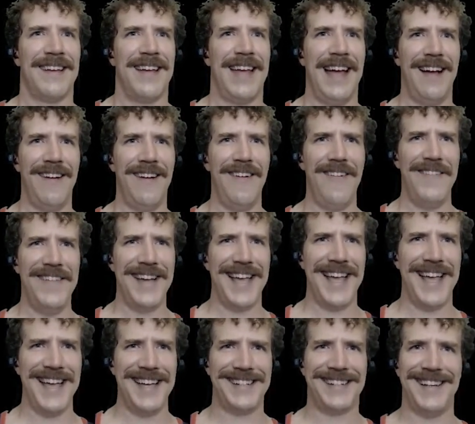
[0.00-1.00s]
Oh my
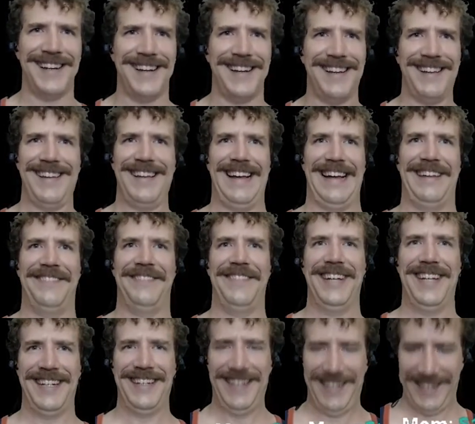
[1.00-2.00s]
gosh! I
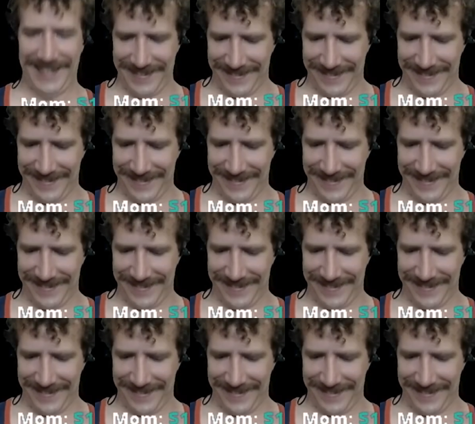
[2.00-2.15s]
mean,